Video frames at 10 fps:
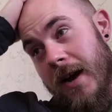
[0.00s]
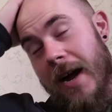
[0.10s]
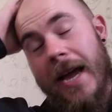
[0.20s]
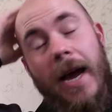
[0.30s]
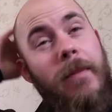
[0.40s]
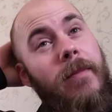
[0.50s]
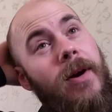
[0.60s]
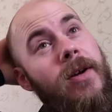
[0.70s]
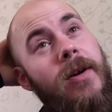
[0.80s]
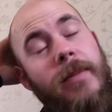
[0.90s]
I
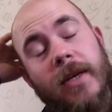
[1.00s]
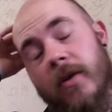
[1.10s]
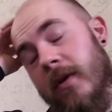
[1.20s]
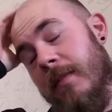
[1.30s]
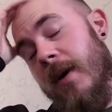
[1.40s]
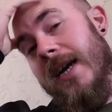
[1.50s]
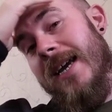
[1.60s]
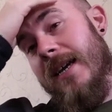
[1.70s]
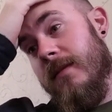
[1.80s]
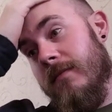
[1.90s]
am going to be cutting my
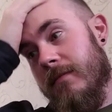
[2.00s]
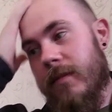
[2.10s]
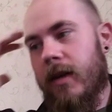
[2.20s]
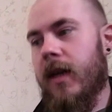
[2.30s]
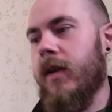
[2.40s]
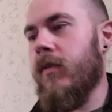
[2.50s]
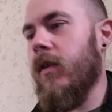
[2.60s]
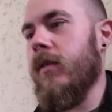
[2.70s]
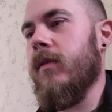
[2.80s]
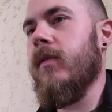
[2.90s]
hair a bit later on,